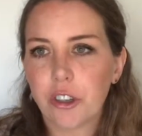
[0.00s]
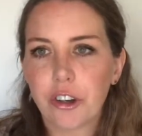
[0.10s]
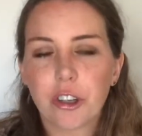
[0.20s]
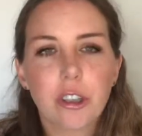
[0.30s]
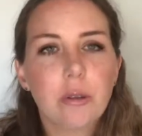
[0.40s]
you're
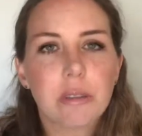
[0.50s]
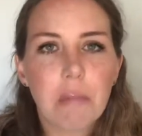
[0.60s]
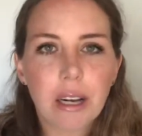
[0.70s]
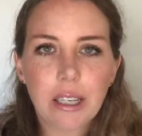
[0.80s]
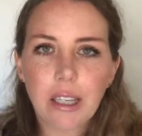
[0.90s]
going to lose
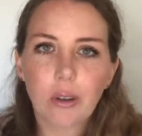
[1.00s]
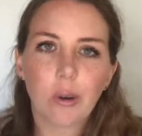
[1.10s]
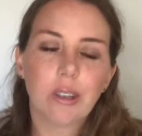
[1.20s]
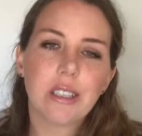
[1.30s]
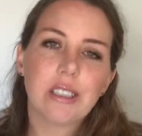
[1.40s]
money,
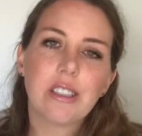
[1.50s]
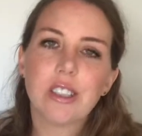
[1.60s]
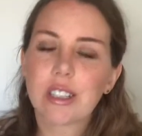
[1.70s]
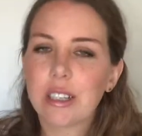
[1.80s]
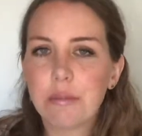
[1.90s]
or this is
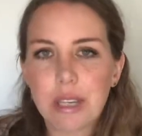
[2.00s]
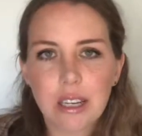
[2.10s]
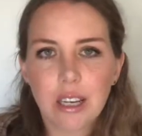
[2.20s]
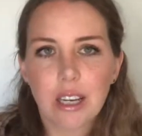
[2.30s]
just going to be,